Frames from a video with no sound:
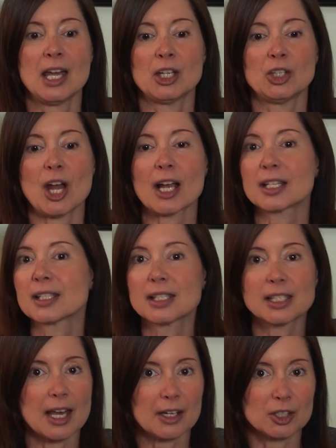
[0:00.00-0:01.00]
you're not going to
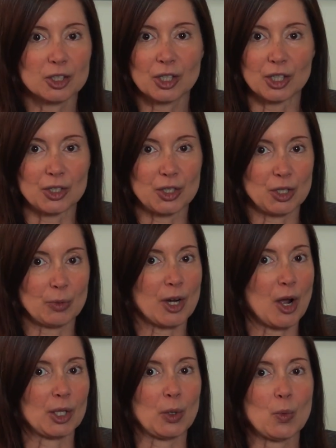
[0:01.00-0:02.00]
sit down and you're going to do it
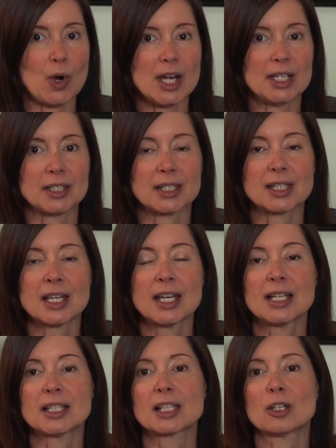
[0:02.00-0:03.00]
all at once.
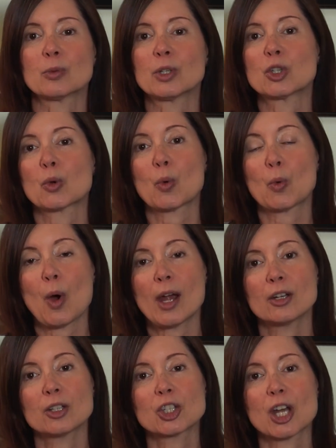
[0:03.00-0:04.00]
It's going to require
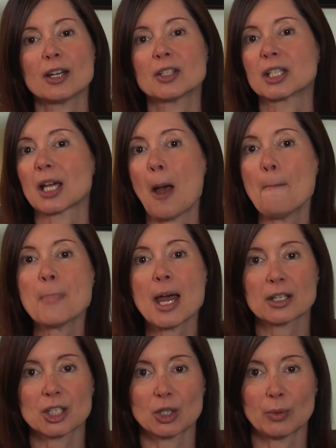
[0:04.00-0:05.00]
your child to come
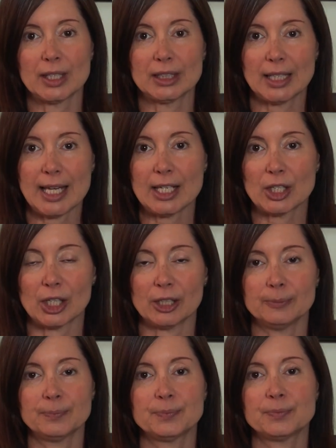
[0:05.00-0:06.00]
back to it
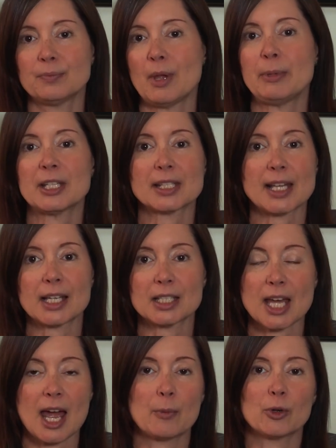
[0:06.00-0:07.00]
later, maybe a second
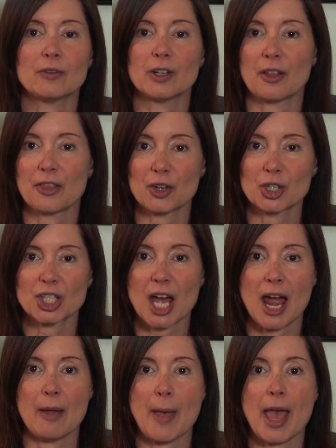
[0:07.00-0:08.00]
time or even a third
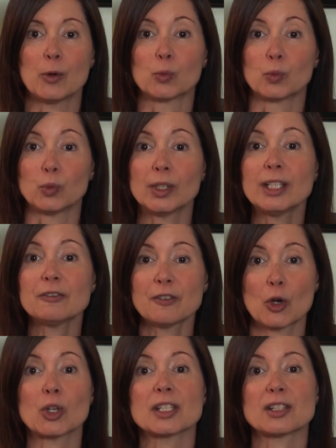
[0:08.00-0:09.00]
time, and
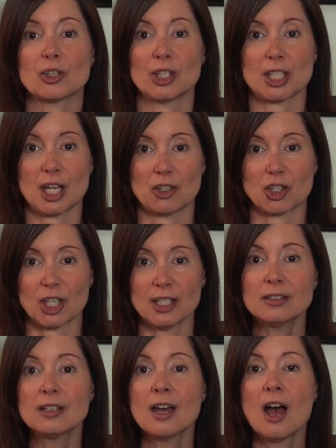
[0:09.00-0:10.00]
refocus their
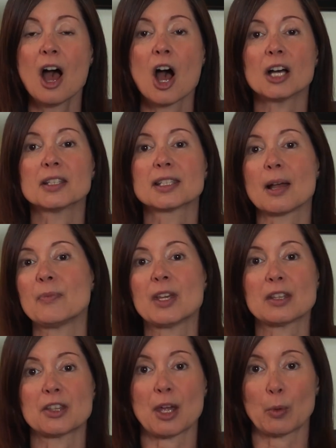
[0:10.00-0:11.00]
attention on something
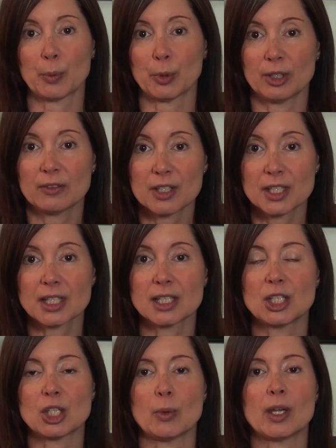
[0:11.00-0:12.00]
that they were previously
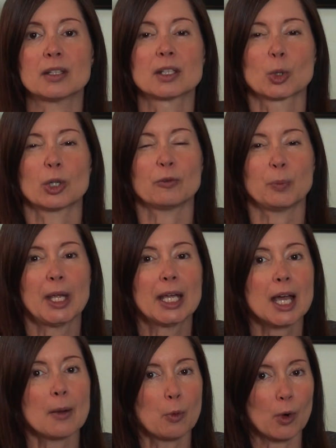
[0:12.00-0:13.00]
doing and sort of pick
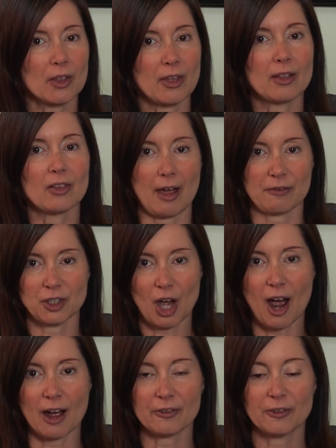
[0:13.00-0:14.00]
up where they left
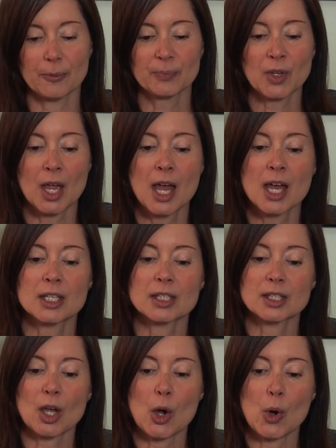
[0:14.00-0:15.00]
off.
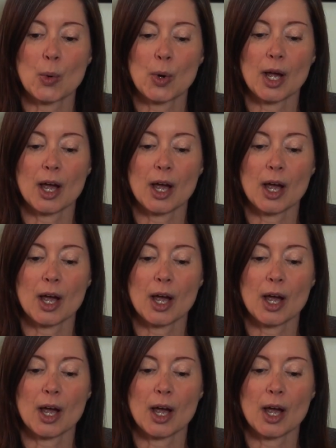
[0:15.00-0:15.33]
So